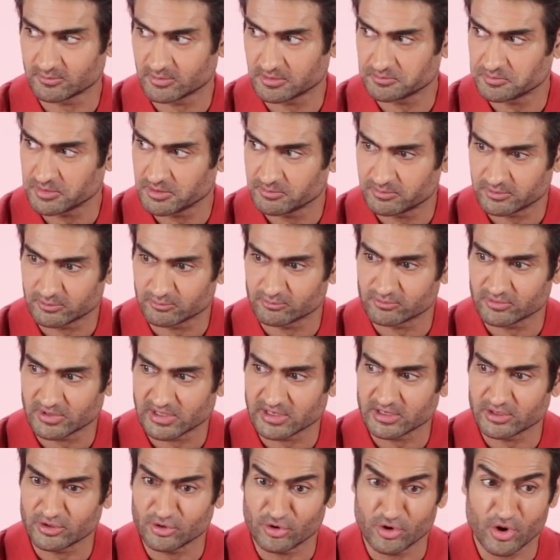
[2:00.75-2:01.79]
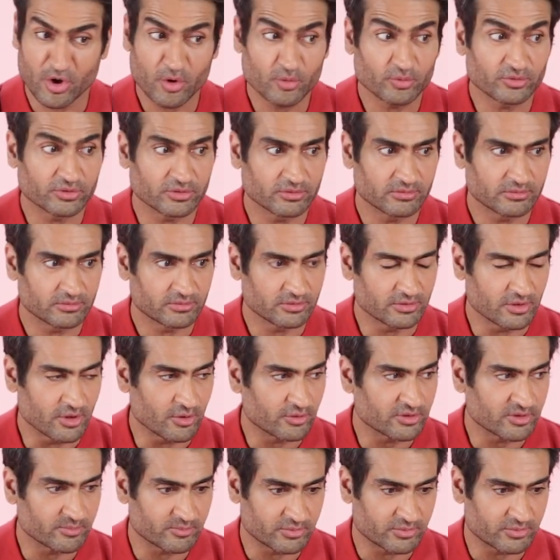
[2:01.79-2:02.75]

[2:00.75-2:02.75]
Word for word: where people really know know the